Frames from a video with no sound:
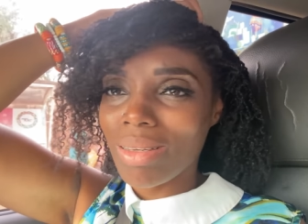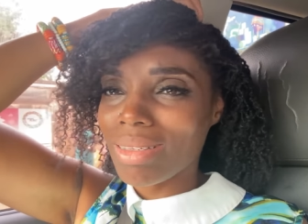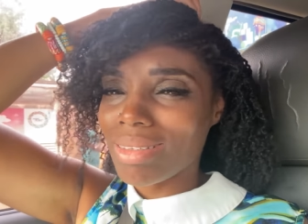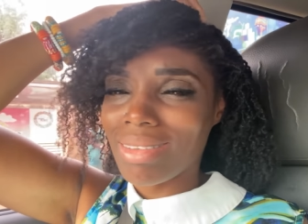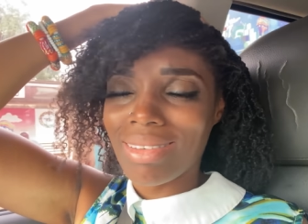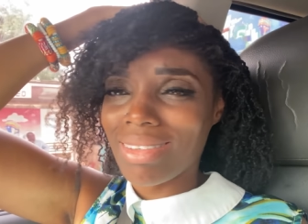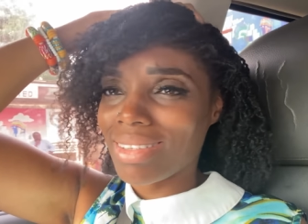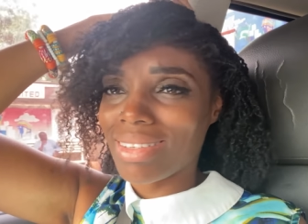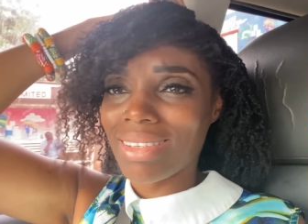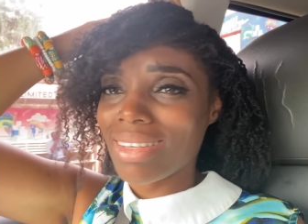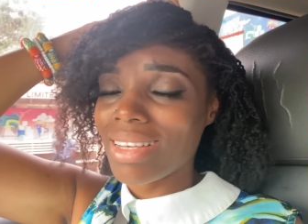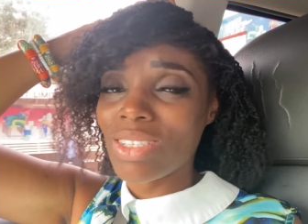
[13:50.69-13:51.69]
Uh, it's,
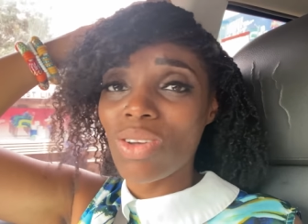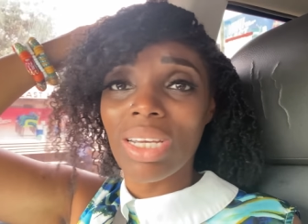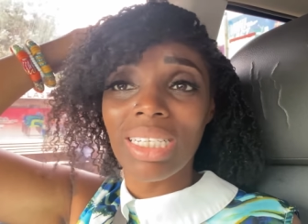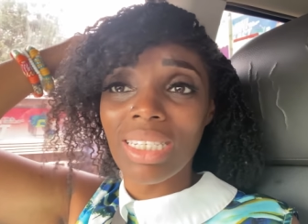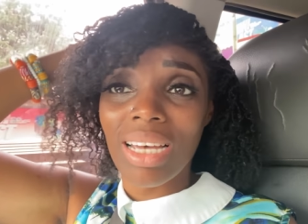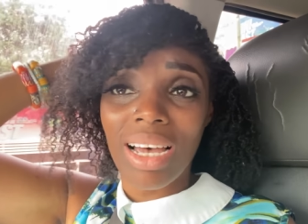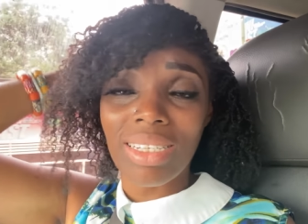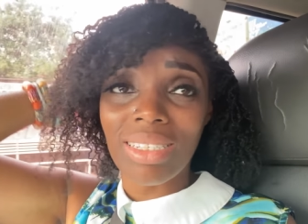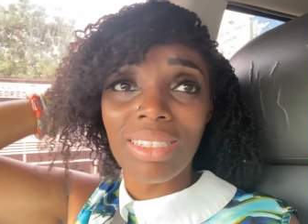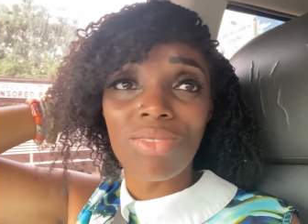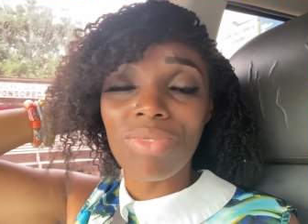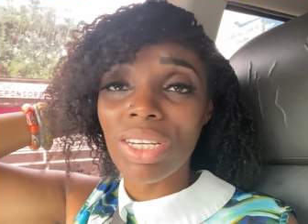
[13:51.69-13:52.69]
just, it's not easy, guys.
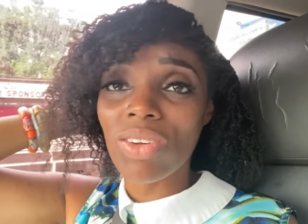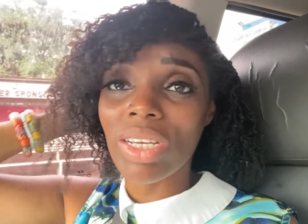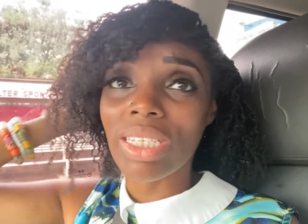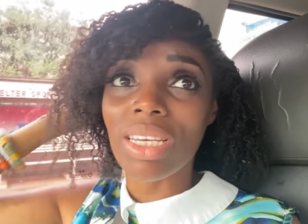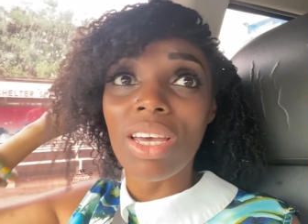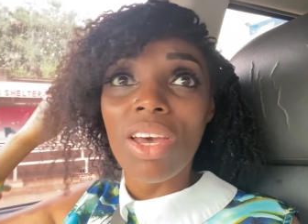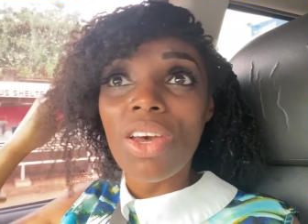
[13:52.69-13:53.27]
It's really not easy.